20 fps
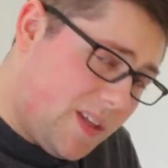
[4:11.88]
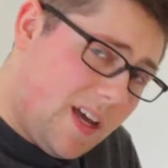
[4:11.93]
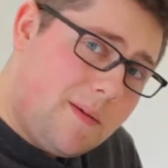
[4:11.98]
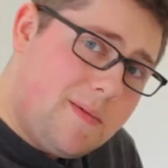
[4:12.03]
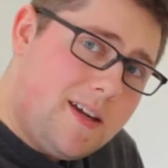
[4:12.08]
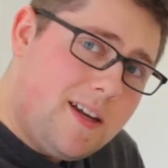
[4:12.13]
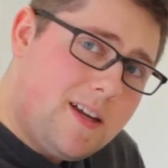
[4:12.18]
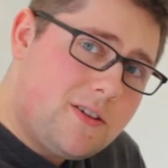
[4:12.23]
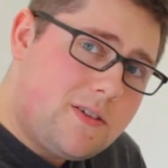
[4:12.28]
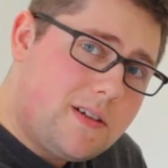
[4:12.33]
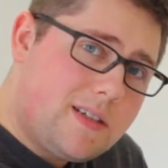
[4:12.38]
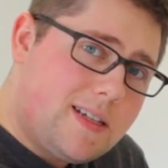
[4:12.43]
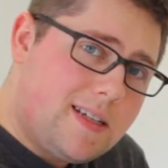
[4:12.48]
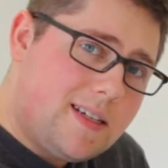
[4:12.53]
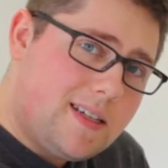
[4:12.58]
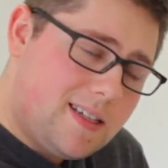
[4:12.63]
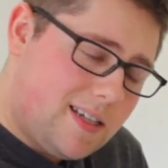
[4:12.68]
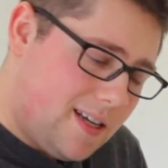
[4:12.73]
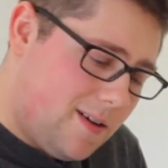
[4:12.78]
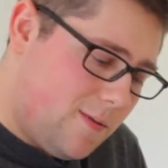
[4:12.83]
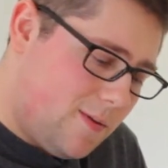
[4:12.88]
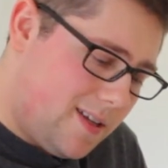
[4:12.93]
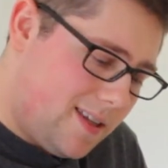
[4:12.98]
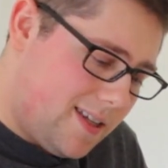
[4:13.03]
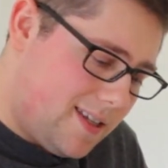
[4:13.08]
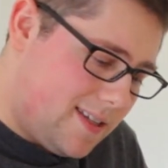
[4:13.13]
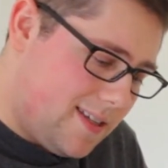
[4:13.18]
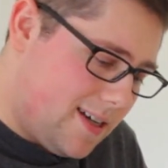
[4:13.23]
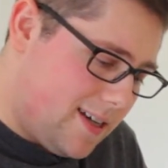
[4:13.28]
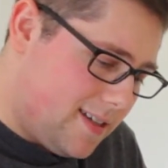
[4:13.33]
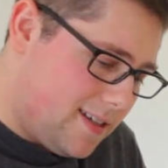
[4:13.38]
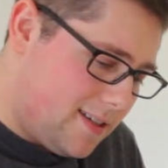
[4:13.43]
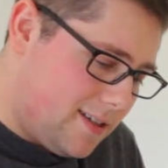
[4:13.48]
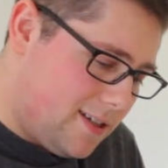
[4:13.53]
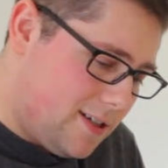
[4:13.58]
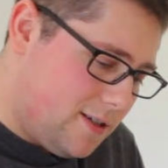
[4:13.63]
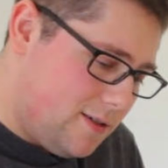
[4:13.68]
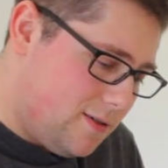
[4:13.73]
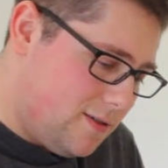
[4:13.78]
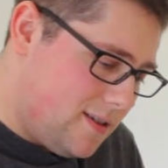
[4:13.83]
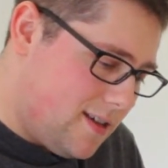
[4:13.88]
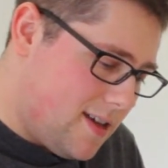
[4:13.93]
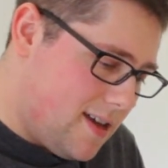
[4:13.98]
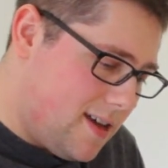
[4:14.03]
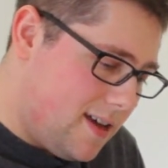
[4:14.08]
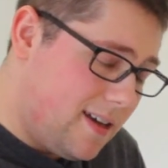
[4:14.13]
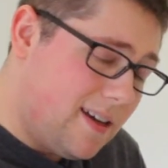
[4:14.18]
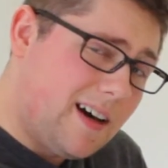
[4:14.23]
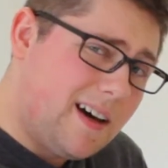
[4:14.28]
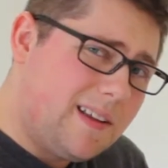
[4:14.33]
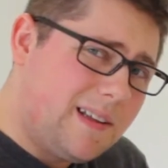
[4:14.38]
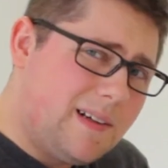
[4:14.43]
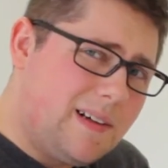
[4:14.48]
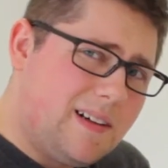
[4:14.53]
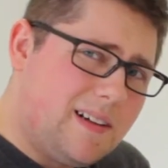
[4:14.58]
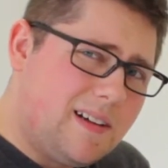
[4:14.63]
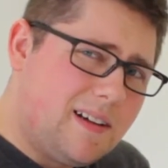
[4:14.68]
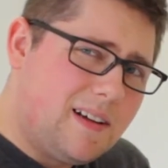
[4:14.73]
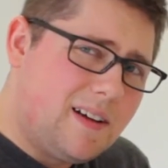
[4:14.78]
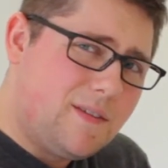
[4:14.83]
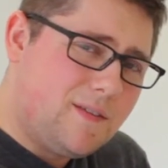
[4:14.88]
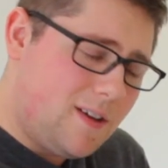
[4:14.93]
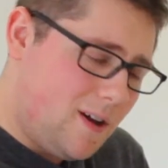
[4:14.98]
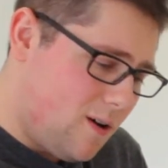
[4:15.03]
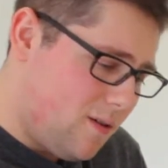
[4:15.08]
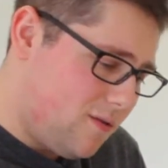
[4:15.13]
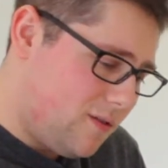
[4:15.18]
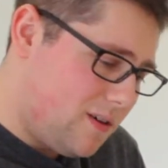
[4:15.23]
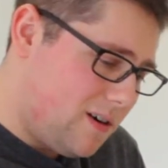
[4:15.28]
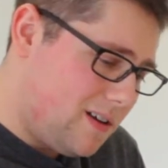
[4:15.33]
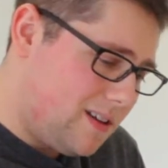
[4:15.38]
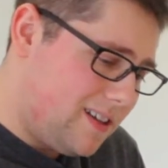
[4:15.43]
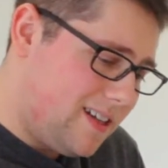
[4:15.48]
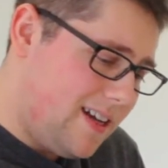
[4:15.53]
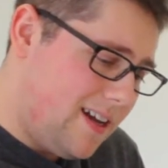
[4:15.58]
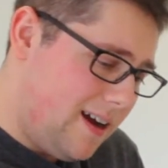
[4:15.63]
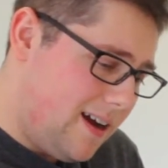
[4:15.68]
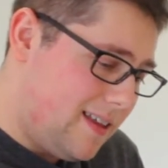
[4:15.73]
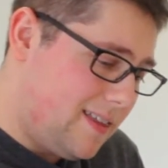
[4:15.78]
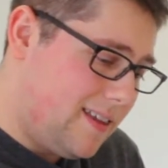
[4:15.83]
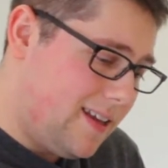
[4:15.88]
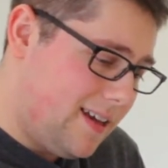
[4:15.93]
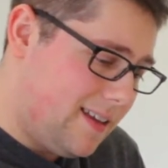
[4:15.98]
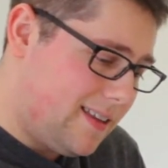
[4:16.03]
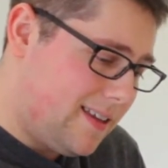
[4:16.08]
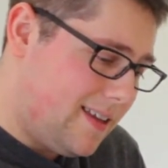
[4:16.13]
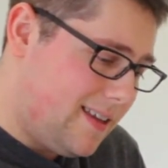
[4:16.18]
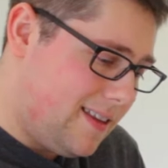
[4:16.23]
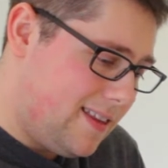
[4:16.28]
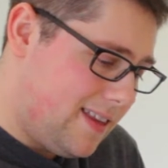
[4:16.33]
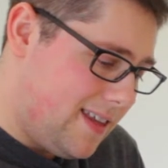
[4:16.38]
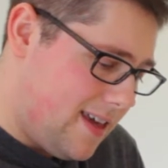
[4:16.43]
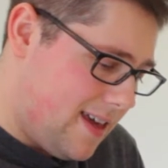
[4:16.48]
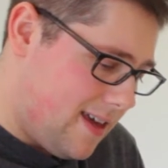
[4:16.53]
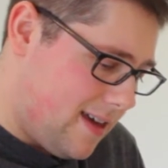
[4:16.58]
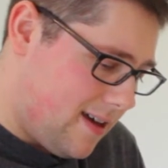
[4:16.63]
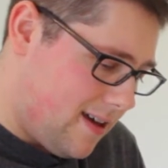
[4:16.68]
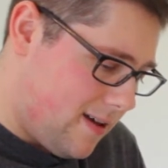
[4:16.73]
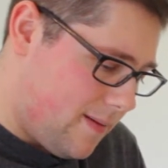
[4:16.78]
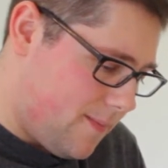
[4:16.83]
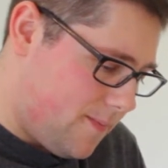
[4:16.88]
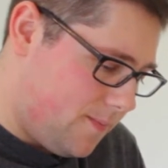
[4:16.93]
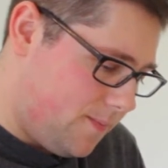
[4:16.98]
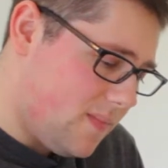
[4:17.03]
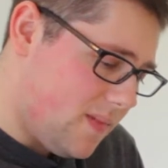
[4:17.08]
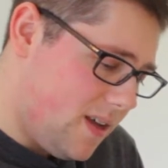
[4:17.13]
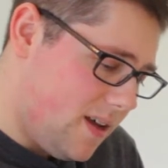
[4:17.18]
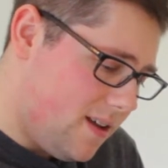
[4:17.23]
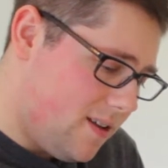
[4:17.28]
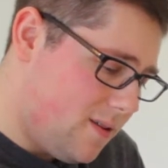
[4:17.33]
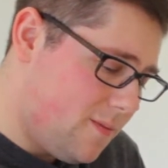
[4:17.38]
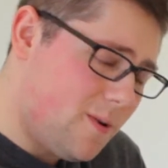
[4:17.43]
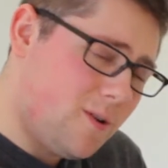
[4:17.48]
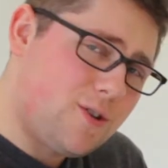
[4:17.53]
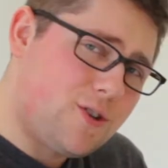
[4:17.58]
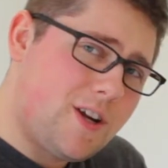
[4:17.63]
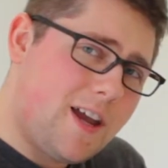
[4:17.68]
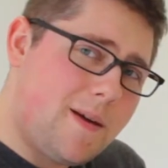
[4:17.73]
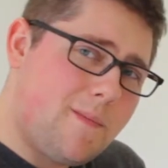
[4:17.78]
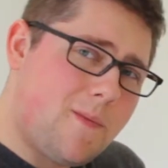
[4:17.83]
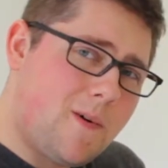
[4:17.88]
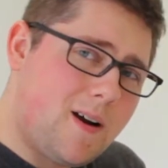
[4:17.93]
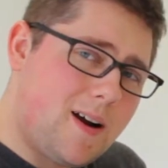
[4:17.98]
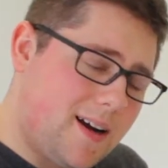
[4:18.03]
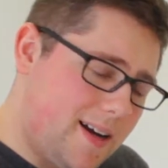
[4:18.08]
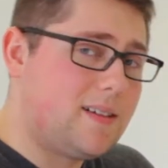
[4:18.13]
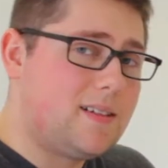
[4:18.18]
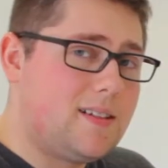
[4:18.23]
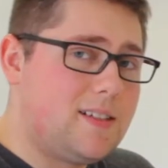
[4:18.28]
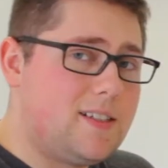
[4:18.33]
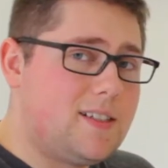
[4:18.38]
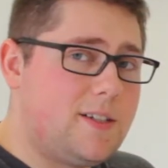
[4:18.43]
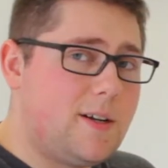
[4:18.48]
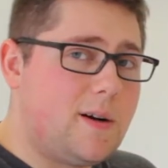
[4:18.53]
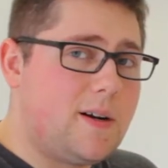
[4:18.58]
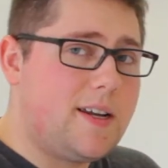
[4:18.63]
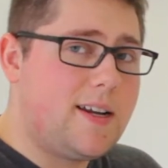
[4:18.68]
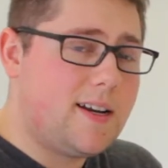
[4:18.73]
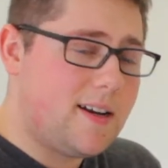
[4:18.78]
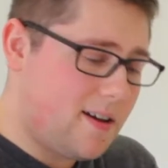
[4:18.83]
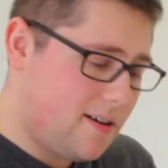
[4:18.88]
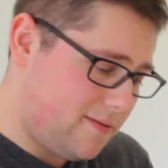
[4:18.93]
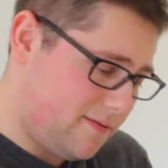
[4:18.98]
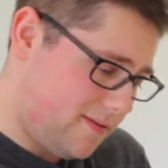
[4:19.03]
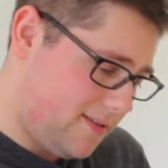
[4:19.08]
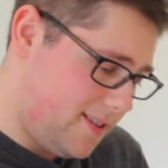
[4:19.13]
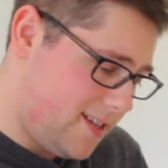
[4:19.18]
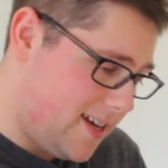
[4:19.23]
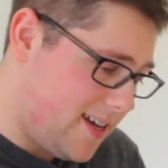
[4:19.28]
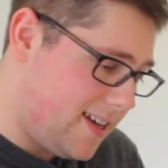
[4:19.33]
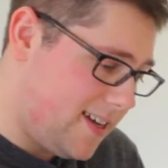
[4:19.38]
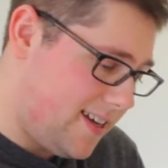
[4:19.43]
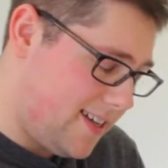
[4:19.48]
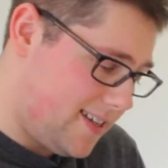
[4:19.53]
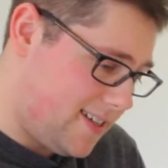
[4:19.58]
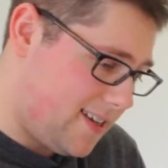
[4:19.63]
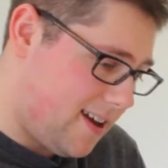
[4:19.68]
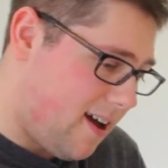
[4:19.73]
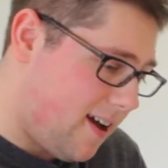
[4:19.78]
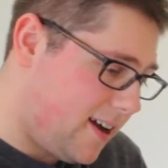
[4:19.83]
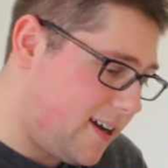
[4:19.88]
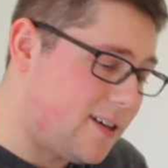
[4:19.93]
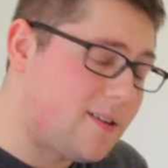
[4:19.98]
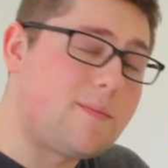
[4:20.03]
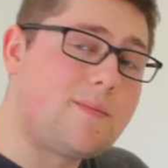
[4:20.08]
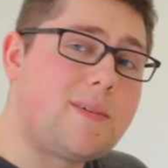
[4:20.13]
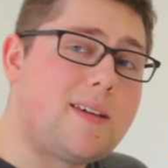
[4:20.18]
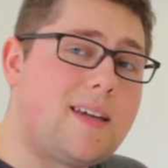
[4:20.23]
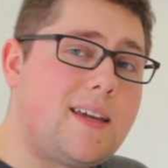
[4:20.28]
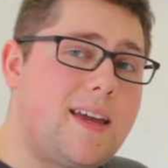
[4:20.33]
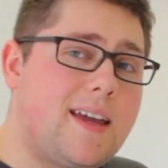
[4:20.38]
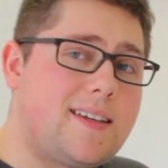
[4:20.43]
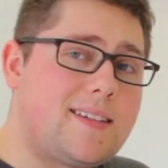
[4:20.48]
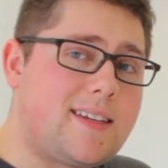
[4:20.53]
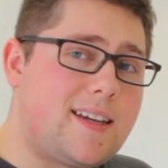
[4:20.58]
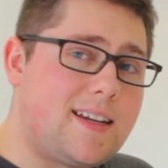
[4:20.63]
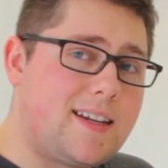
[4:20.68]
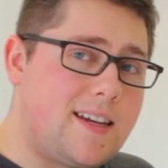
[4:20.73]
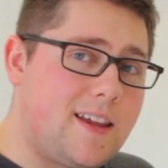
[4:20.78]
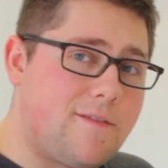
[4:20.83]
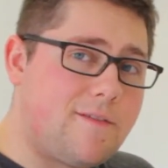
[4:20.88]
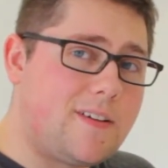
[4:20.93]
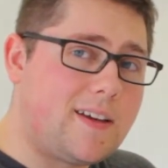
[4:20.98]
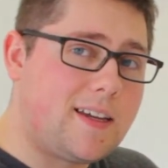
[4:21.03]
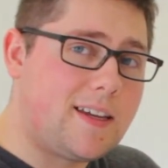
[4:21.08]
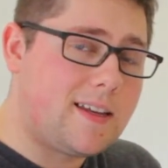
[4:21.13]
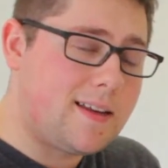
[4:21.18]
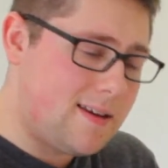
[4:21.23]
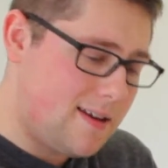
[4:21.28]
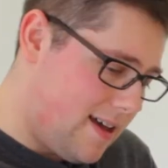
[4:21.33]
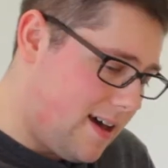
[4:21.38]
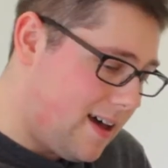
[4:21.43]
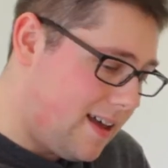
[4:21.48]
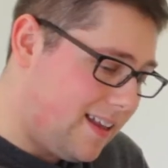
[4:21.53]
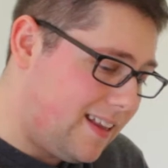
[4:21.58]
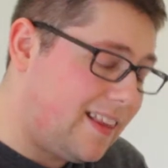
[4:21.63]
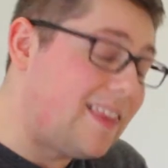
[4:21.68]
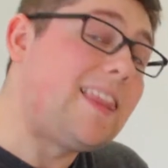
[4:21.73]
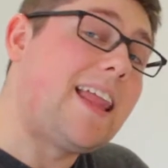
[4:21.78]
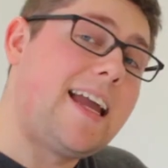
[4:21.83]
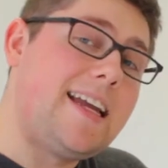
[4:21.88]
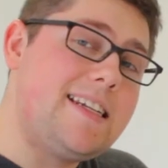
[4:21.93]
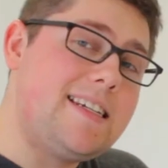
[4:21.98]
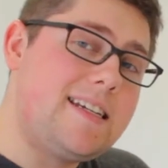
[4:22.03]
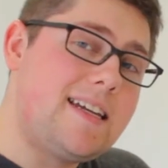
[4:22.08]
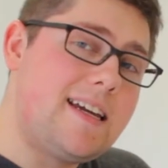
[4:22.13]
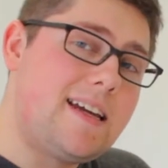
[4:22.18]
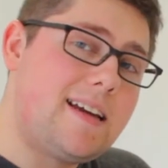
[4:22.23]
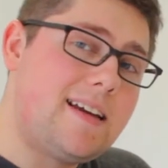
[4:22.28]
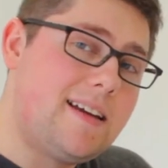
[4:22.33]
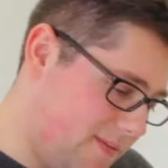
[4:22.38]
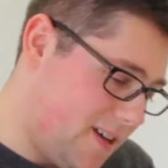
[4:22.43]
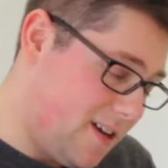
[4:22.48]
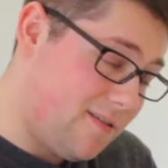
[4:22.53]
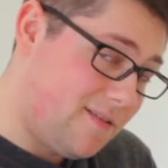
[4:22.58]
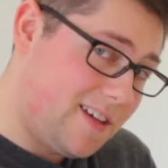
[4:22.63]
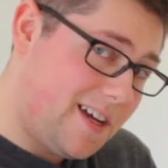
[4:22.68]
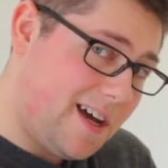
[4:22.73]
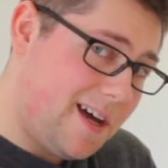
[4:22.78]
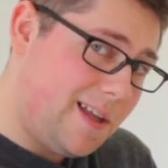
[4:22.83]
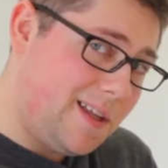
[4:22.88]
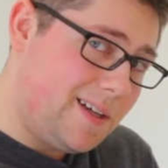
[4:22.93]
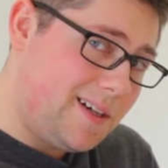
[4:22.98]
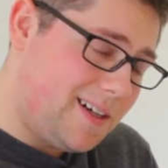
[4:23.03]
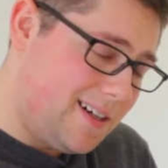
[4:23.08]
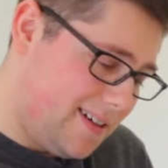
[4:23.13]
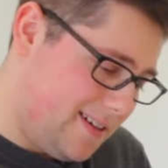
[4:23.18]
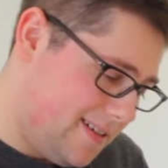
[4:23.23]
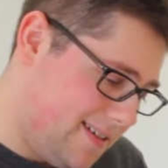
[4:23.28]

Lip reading: I'd be interested to see what this does to the color of the overall thing. I think that the Bochet part is dirty enough that it's not going to be a significant lightening of the color.